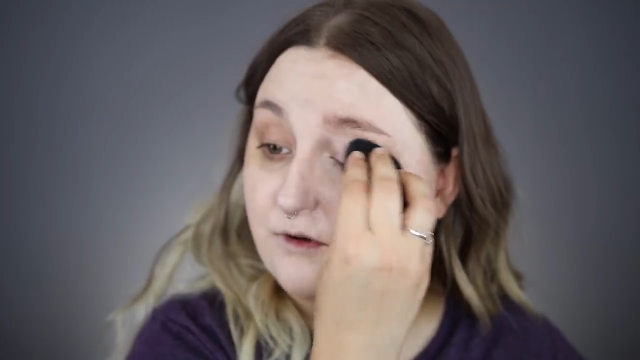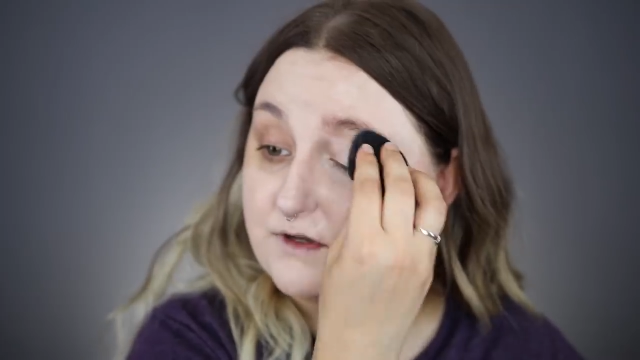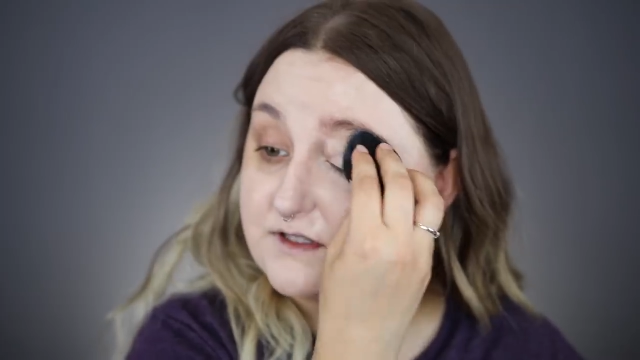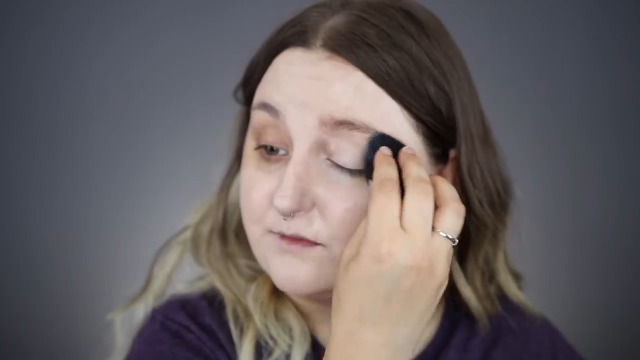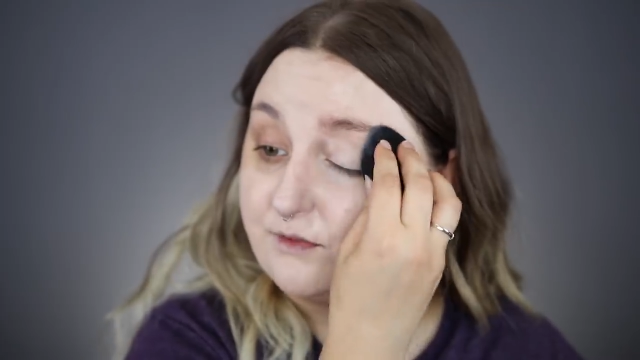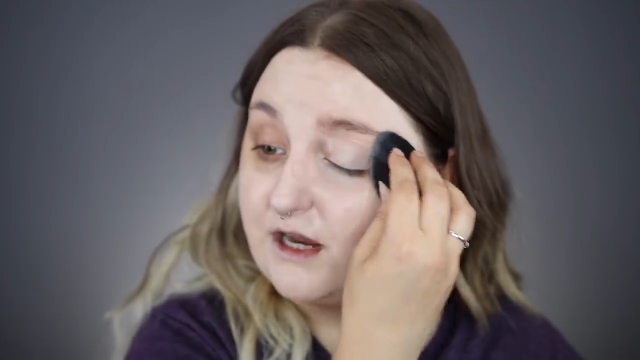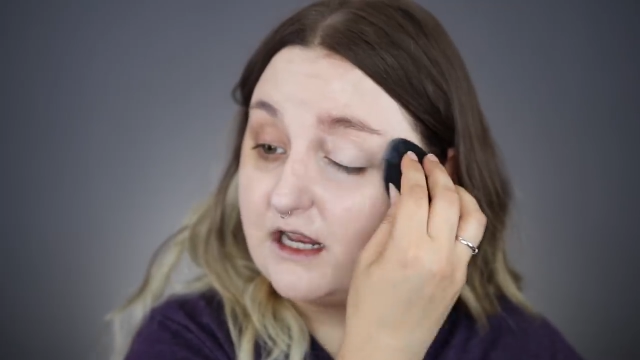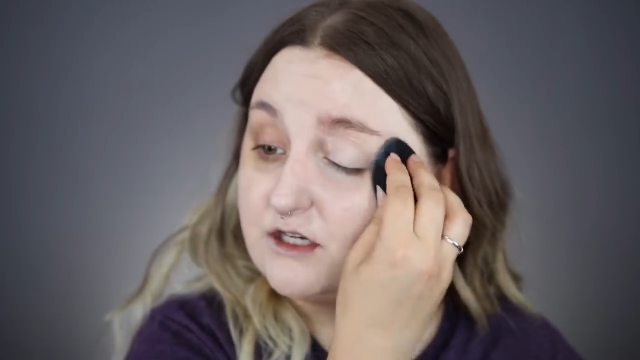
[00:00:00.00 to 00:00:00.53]
towards
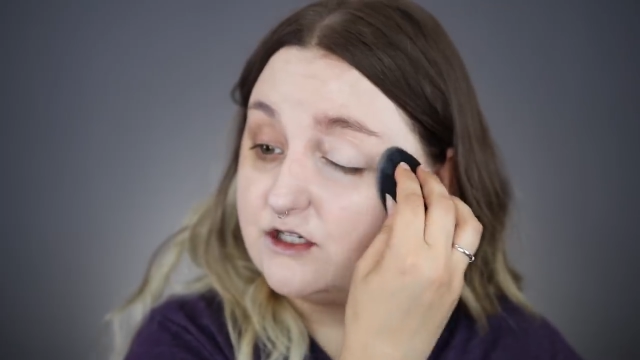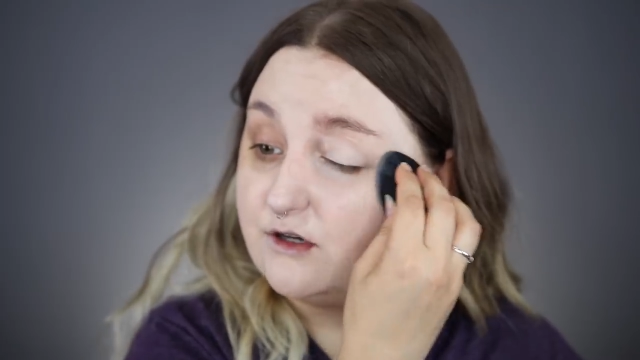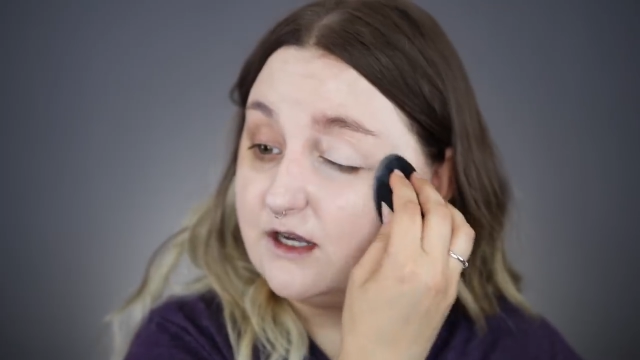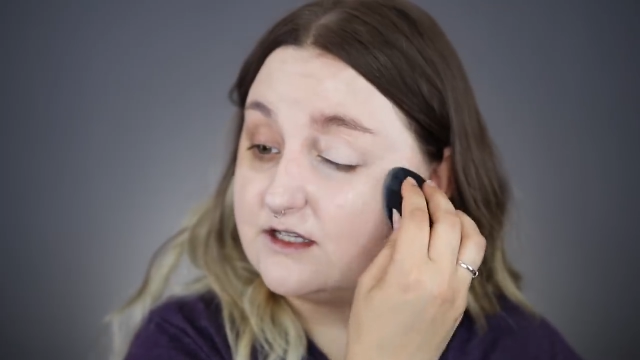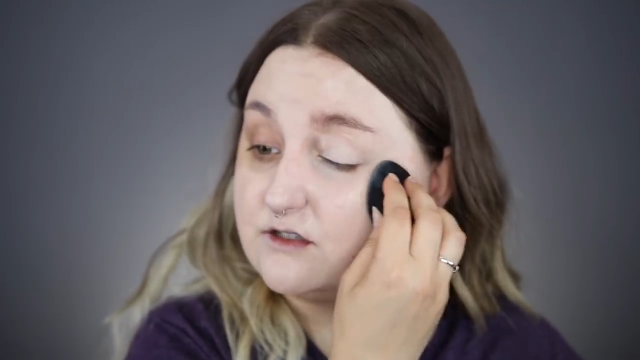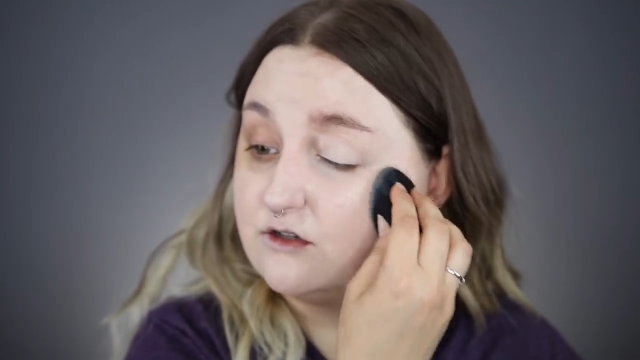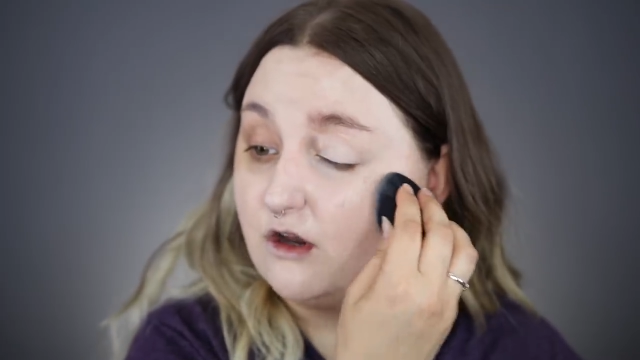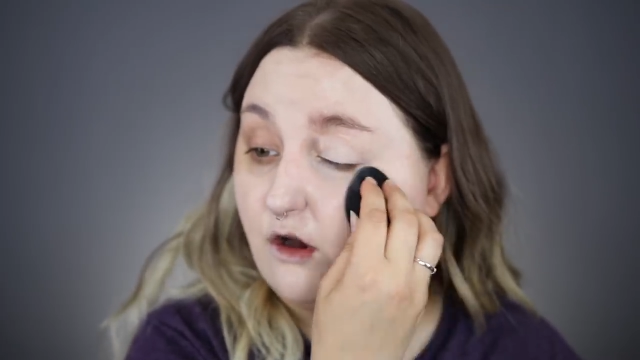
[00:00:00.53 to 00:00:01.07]
the brand. You
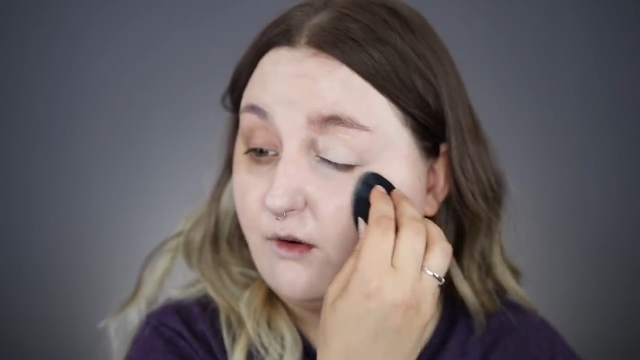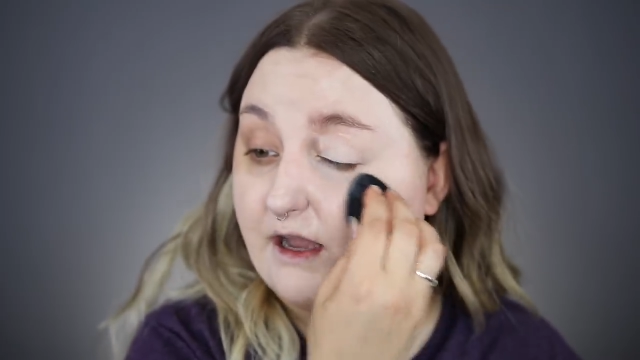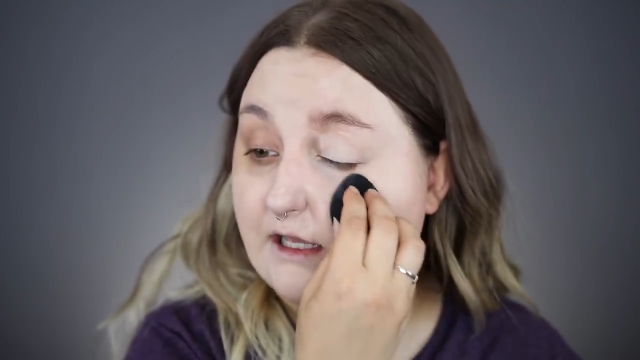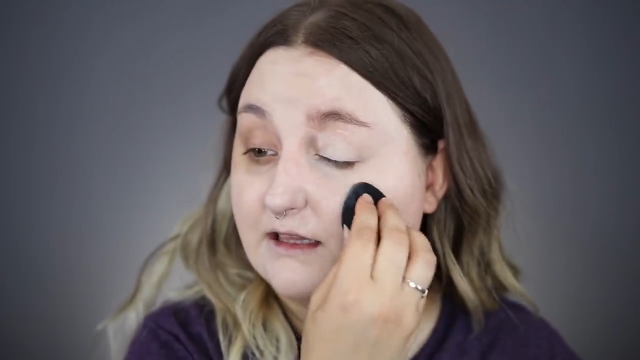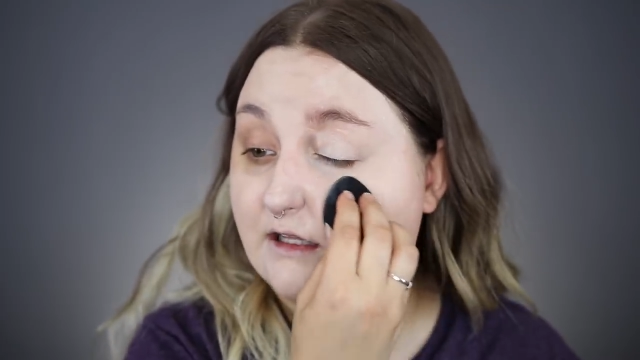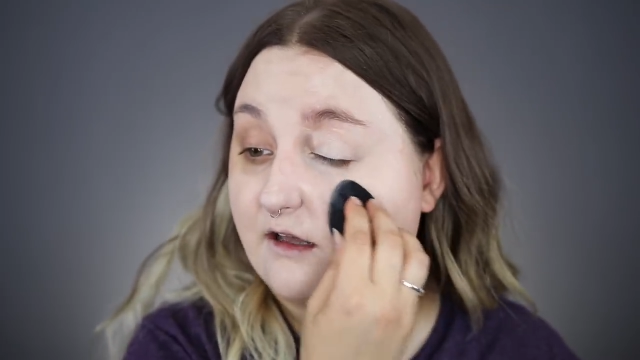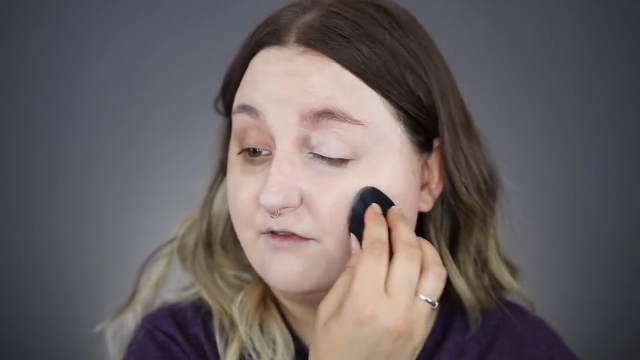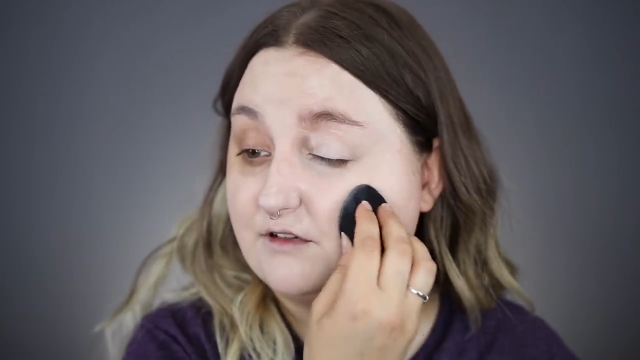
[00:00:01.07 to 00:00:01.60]
guys know I
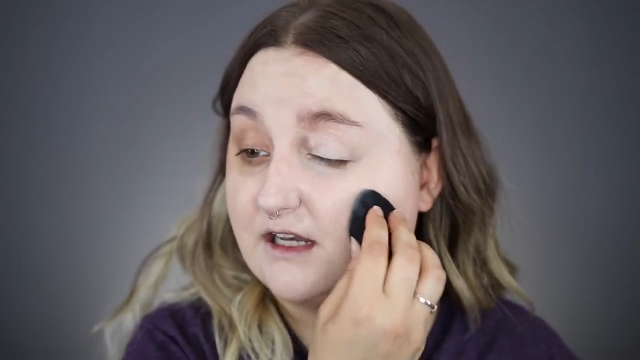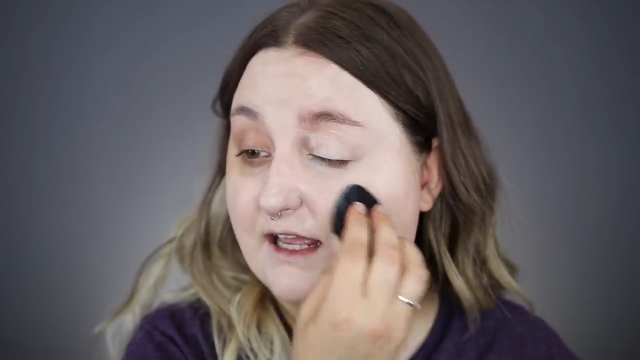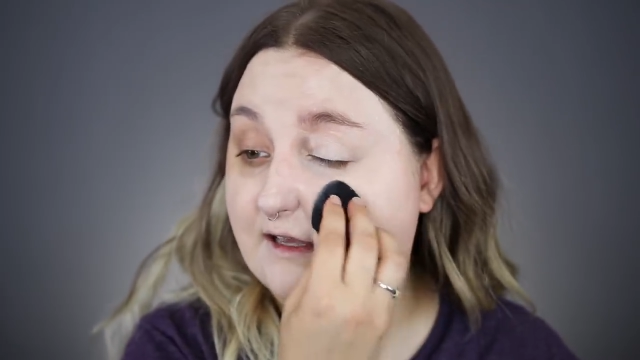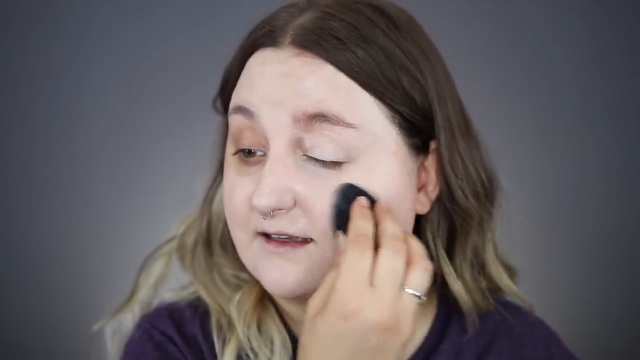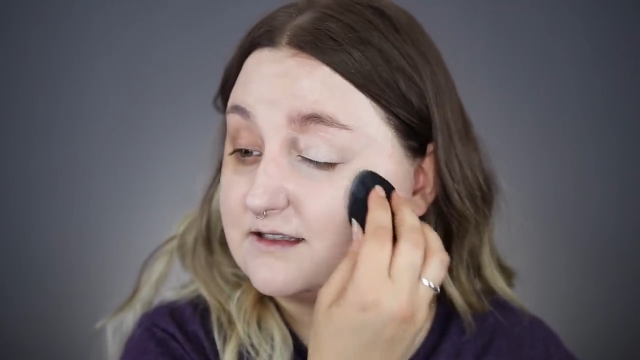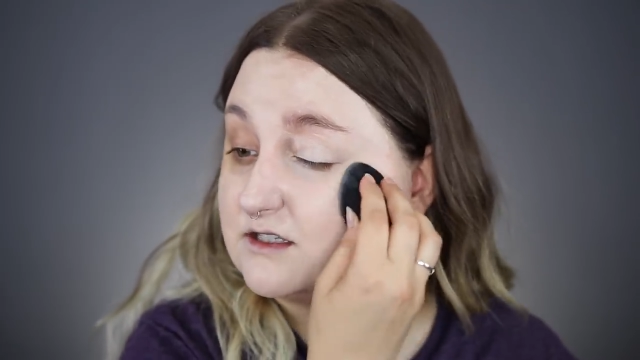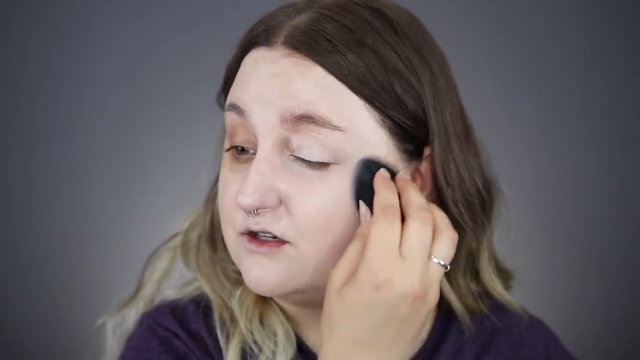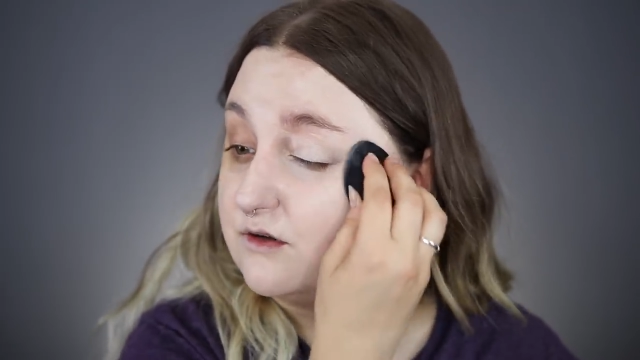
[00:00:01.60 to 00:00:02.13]
love
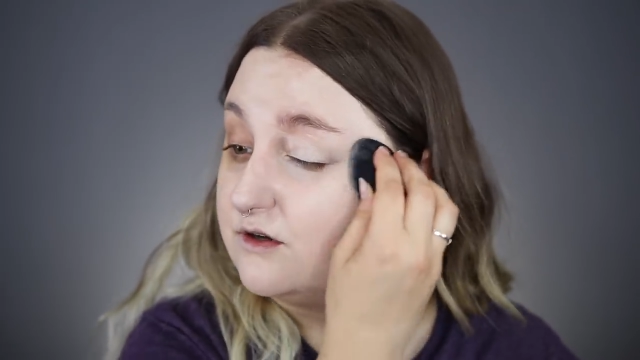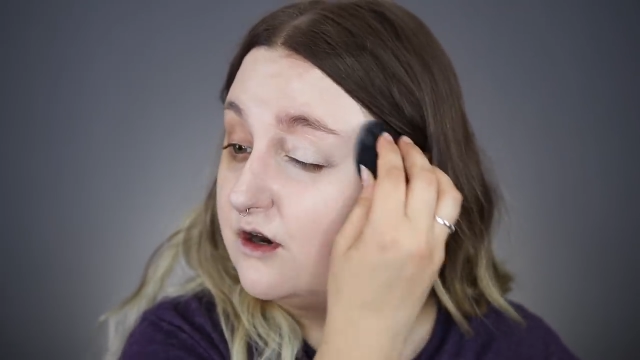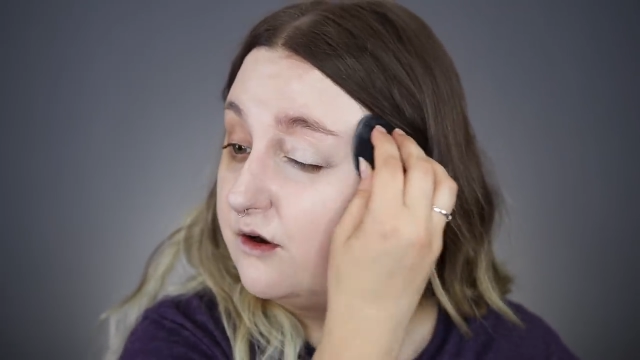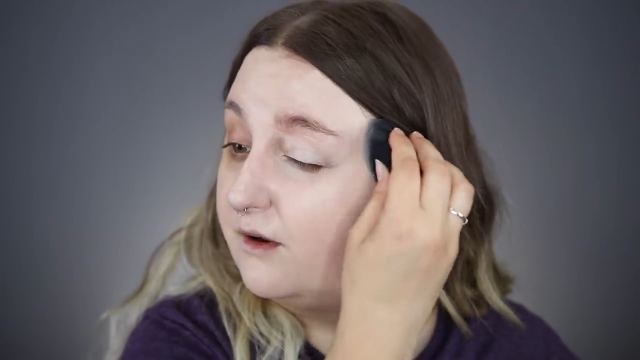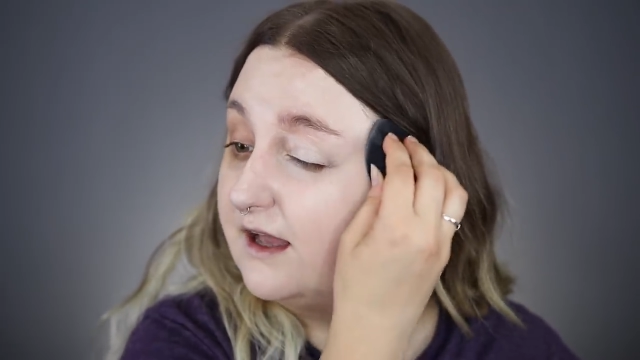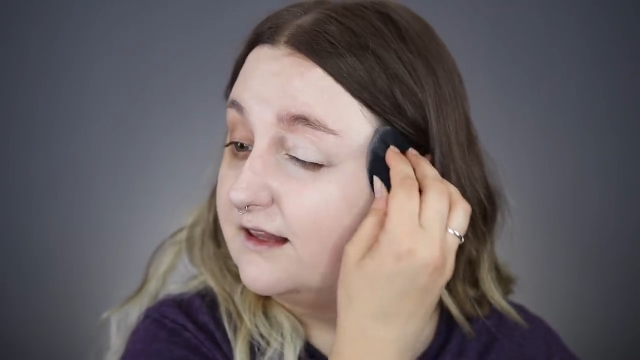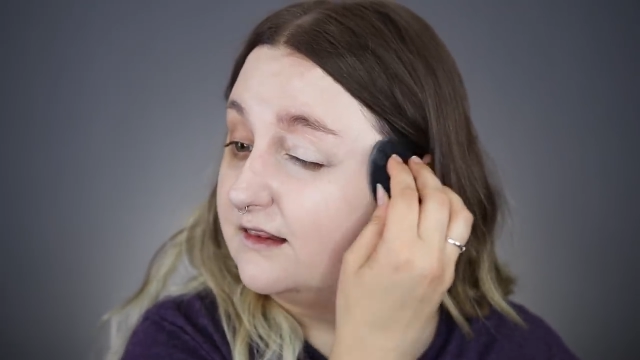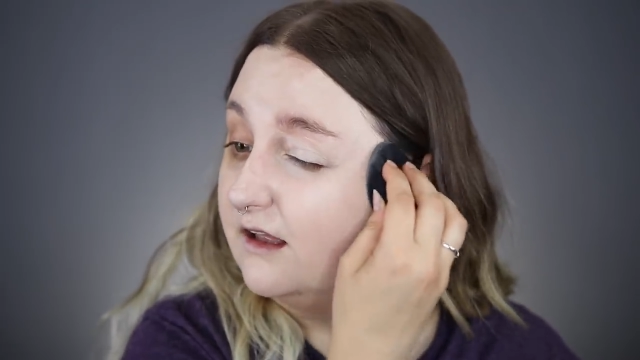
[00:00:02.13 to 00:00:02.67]
NYX. You
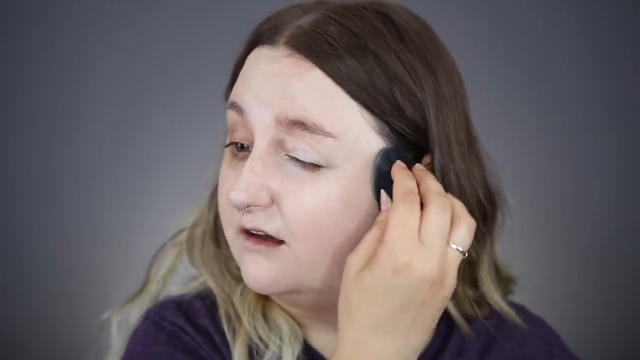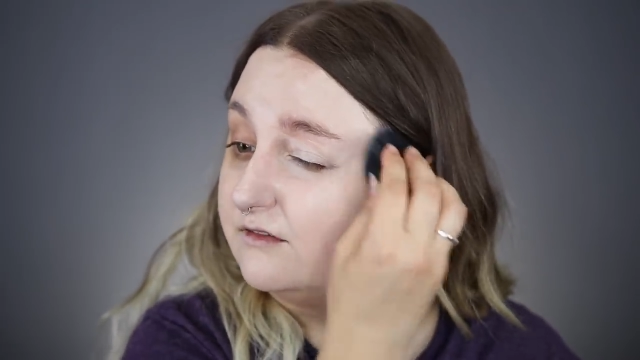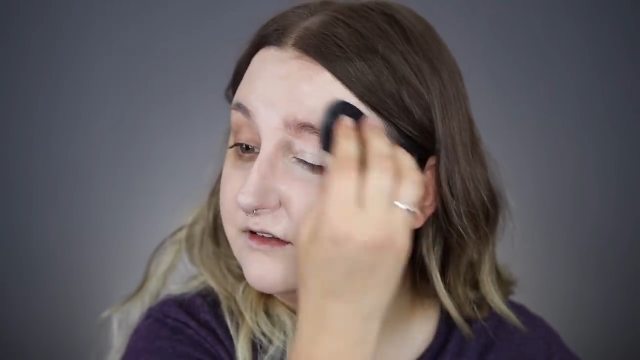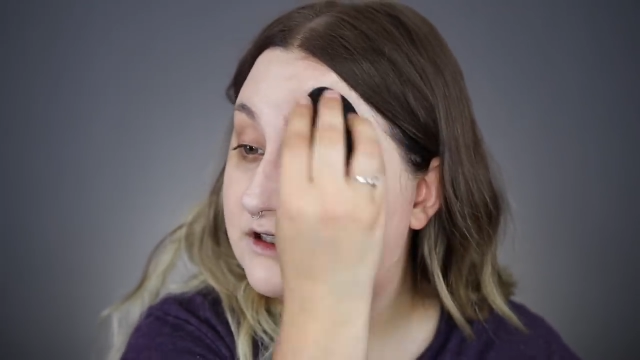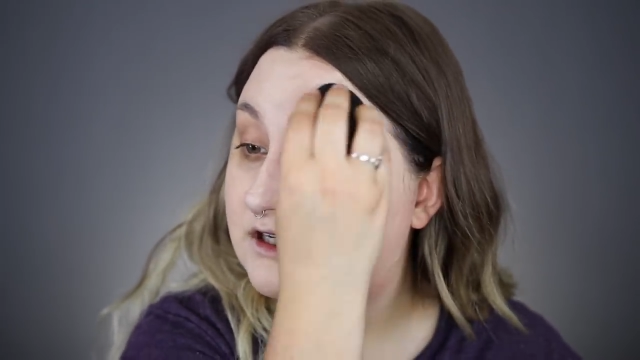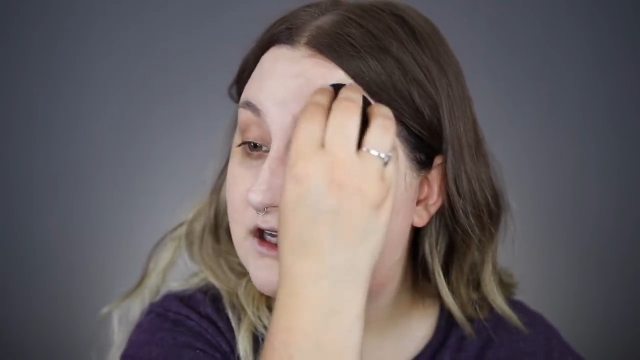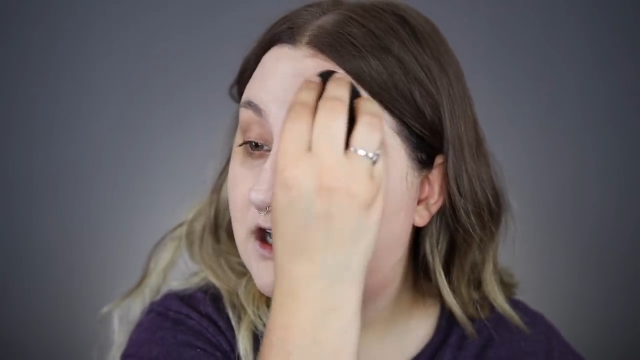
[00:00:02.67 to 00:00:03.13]
know I love